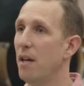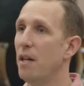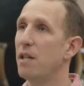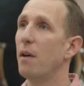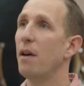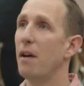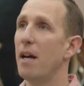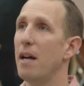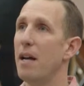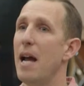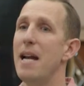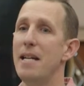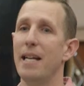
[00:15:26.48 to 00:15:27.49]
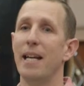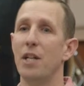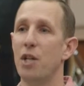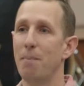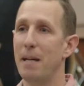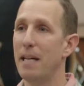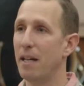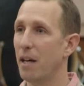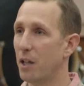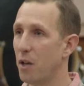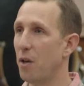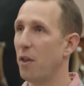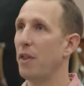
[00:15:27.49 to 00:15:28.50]
So ending it should be a
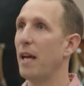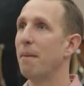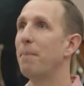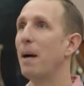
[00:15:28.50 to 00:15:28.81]
good thing,